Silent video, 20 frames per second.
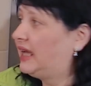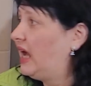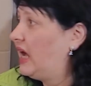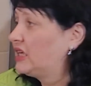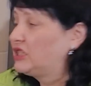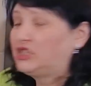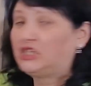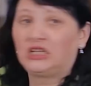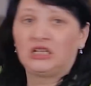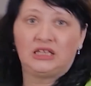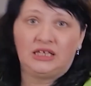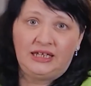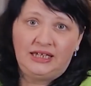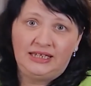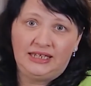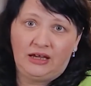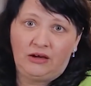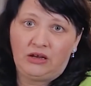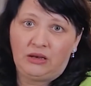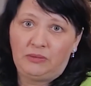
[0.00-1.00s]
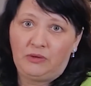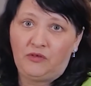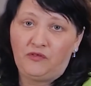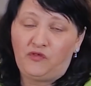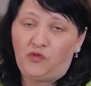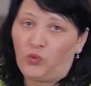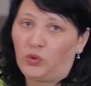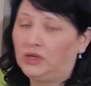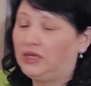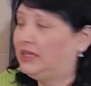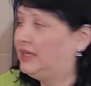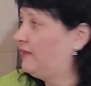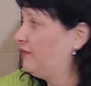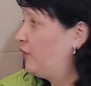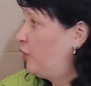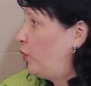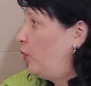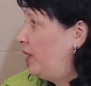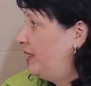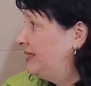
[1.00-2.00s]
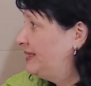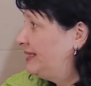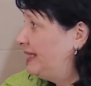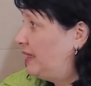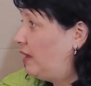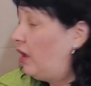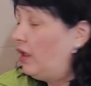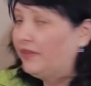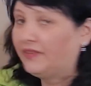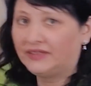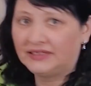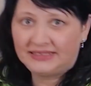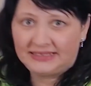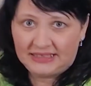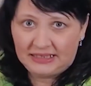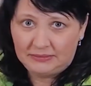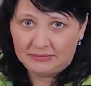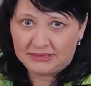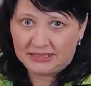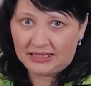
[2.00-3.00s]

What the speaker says: I actually cleaned out about 40 different ones all at the same